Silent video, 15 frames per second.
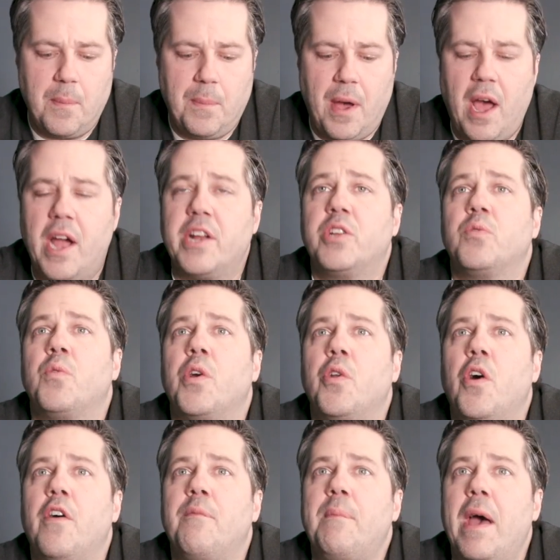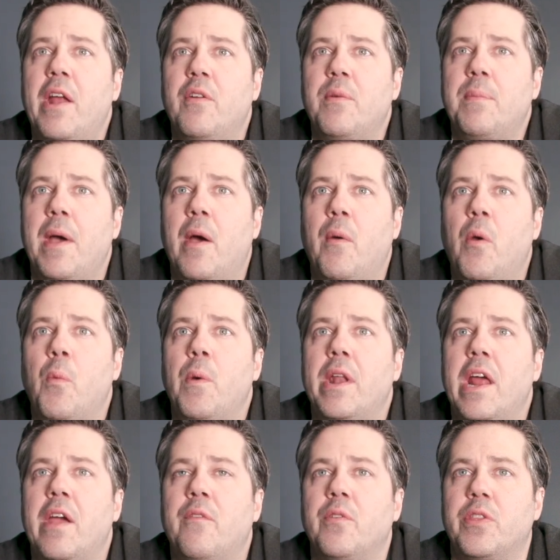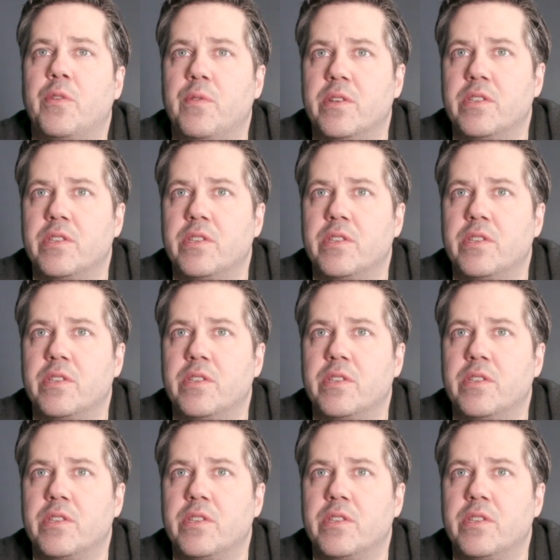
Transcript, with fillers: Pi to run off battery power whenever there